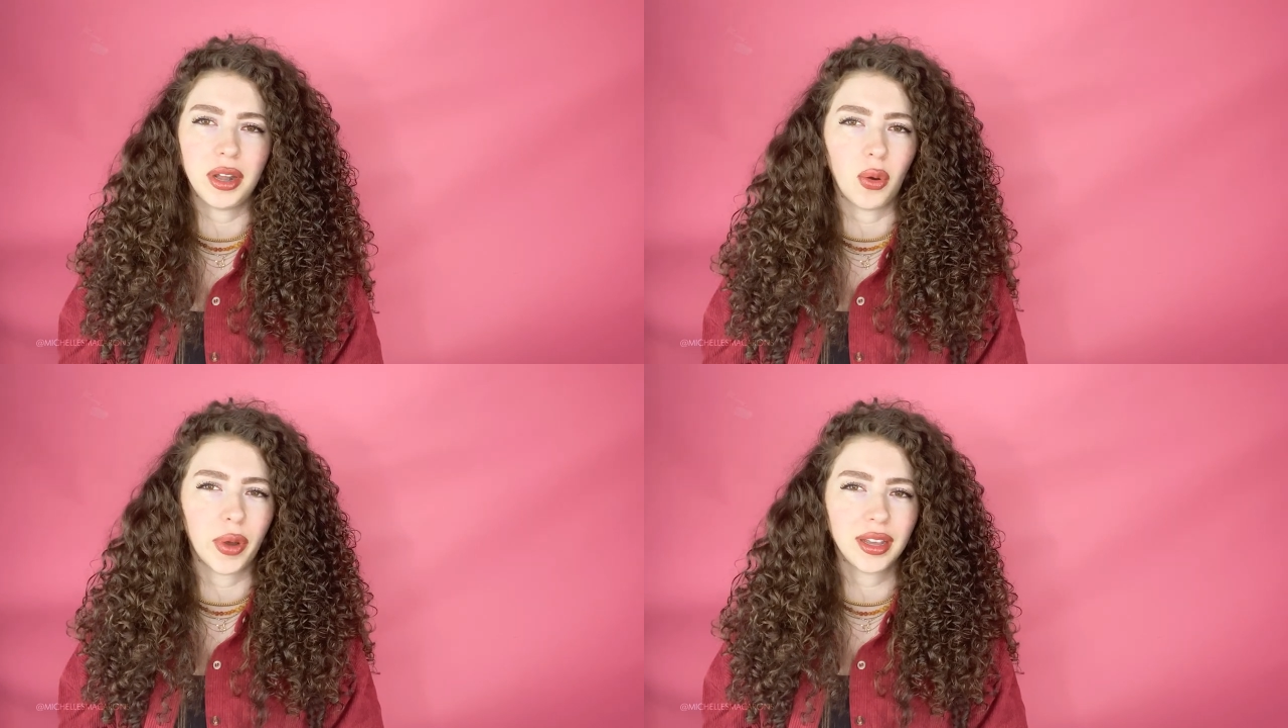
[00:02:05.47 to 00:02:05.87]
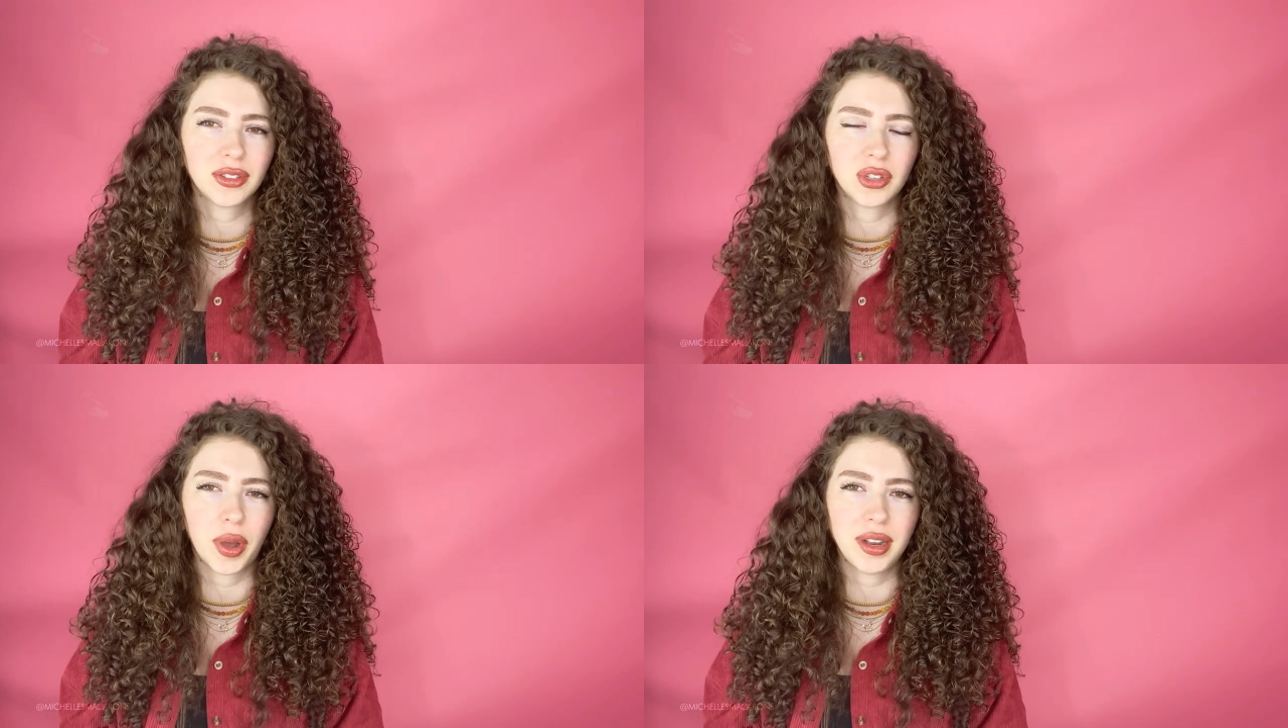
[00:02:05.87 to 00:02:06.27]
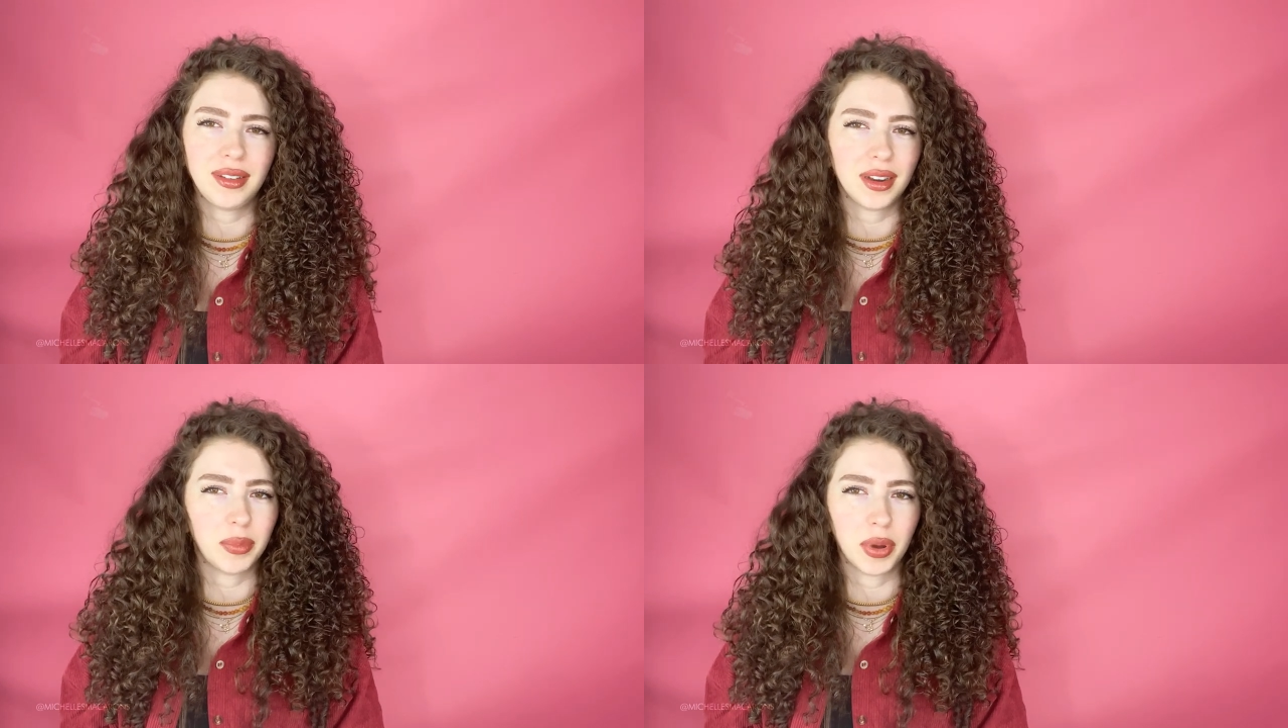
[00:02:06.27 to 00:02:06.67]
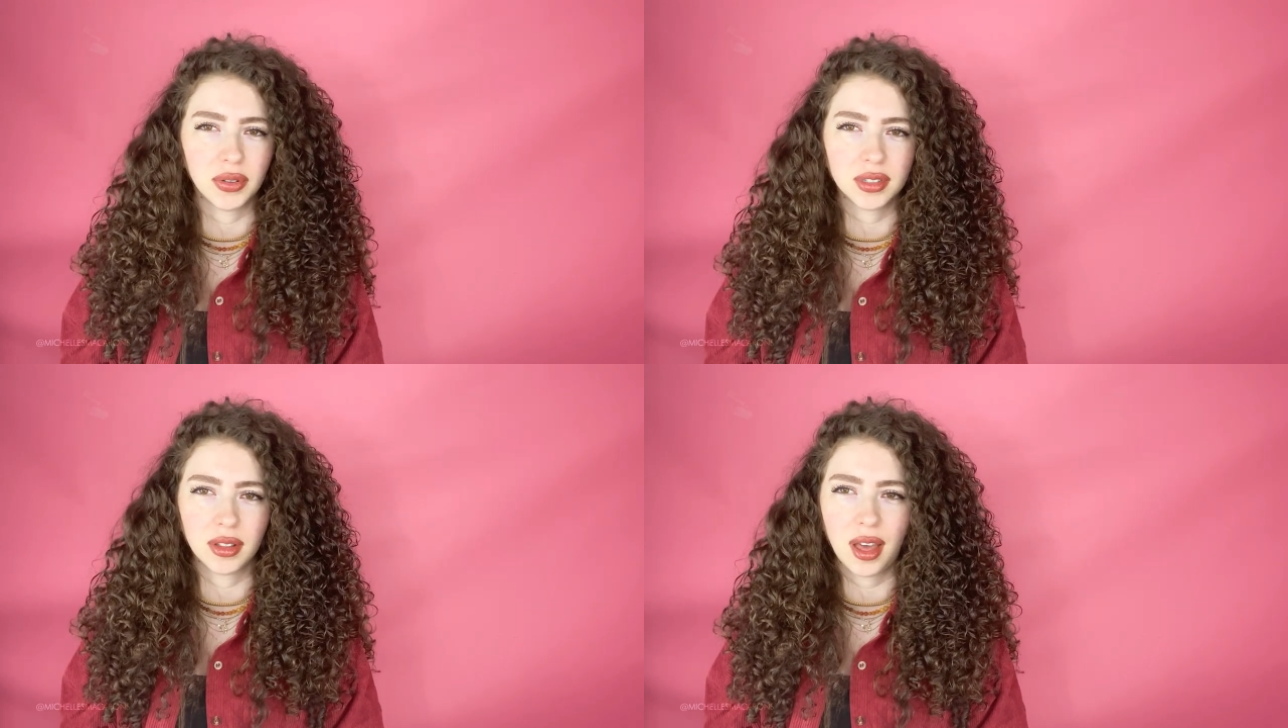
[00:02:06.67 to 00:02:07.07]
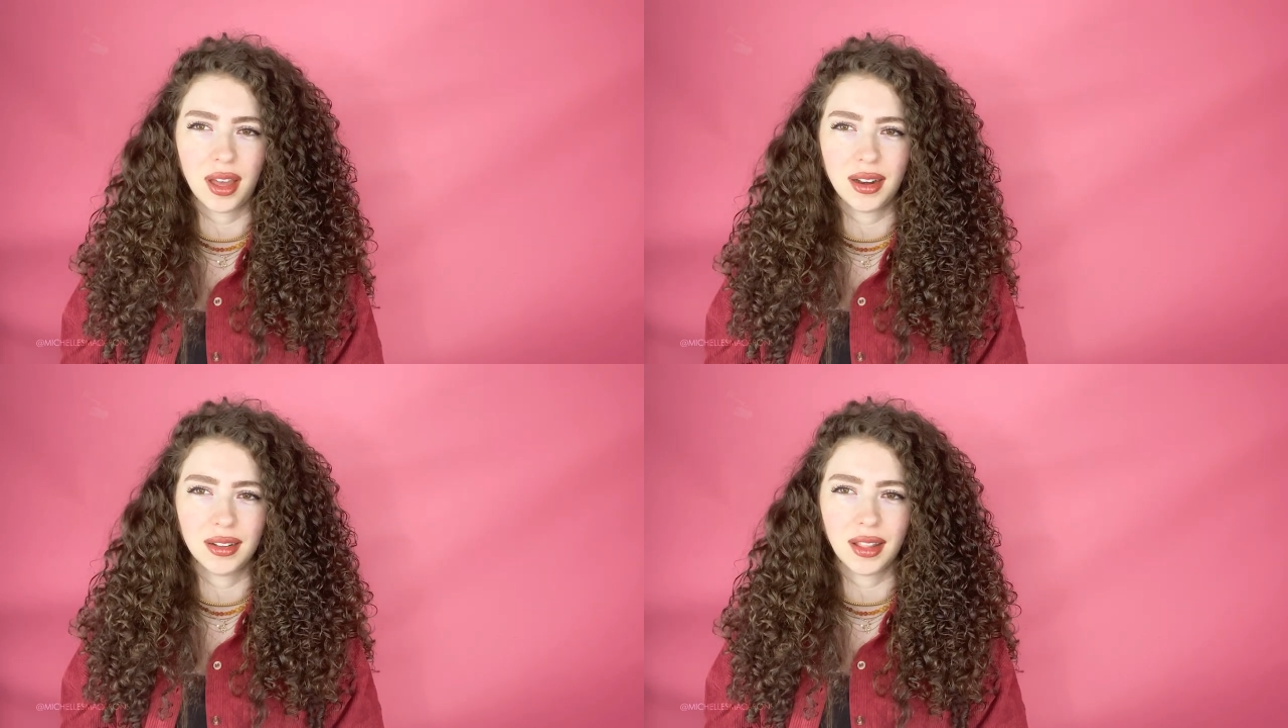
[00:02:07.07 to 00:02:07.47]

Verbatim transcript: annoying, so I didn't post a lot.